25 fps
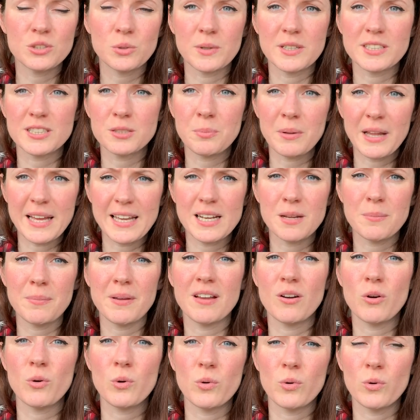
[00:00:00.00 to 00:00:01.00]
to explain a
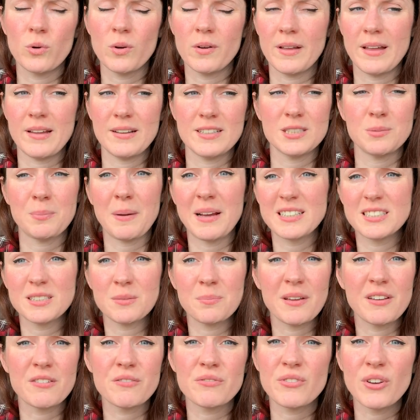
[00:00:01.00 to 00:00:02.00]
bit or expand
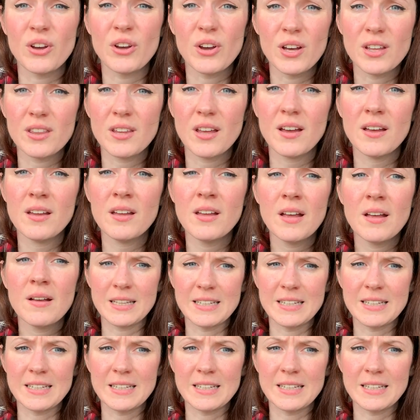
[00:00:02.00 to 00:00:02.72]
a bit further.